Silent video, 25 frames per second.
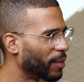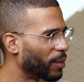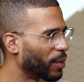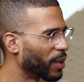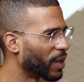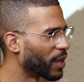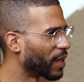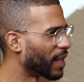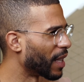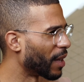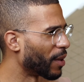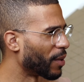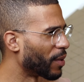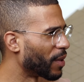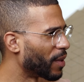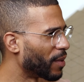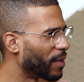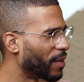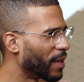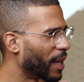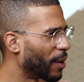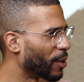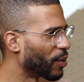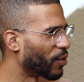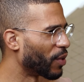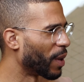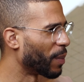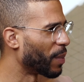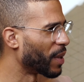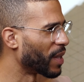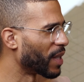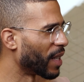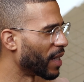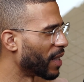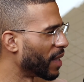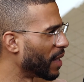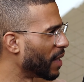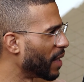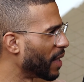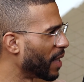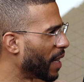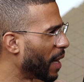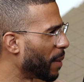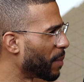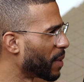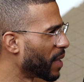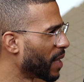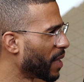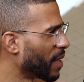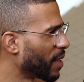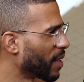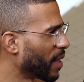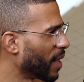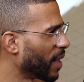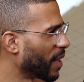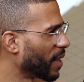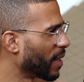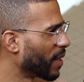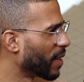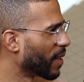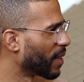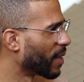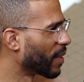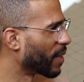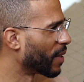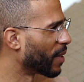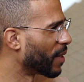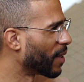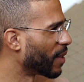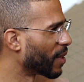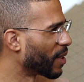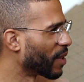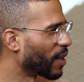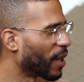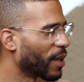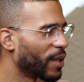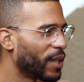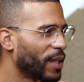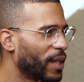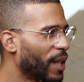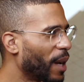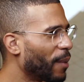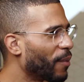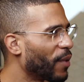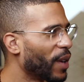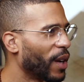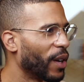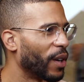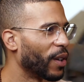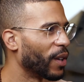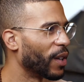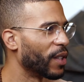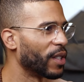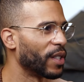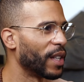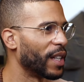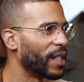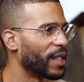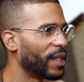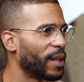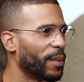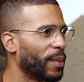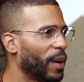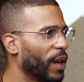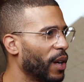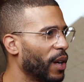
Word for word: was that that was representing the Epstein side? Yeah. Or so, something along those lines, some